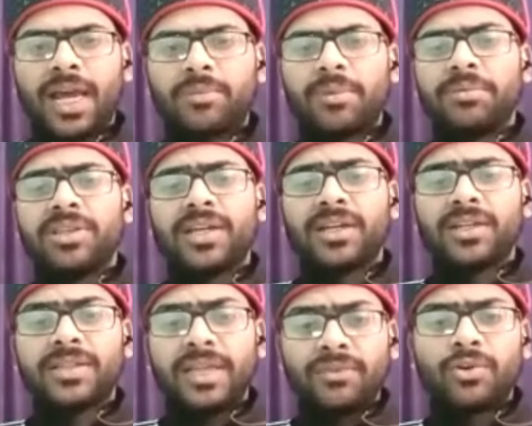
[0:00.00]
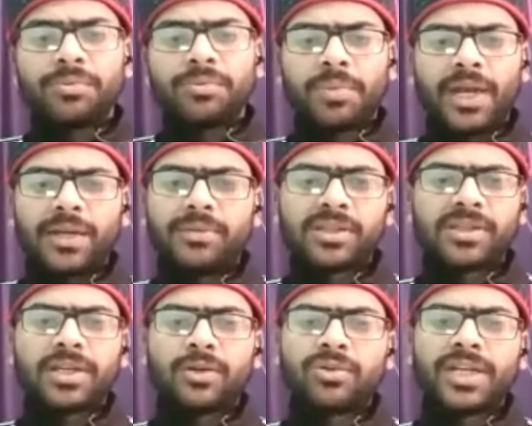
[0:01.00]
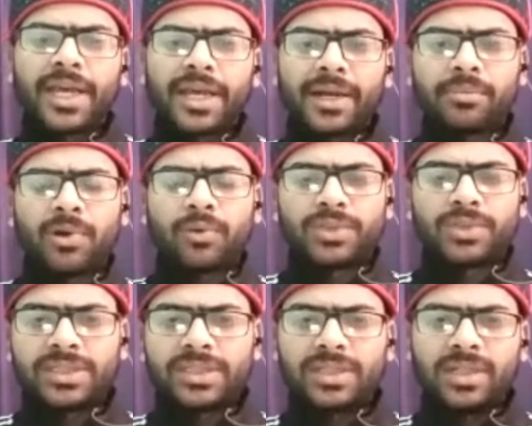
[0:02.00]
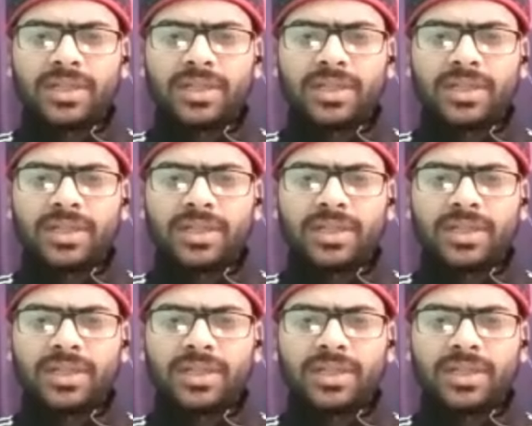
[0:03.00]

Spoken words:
And maybe then they would pay, but they don't care about it.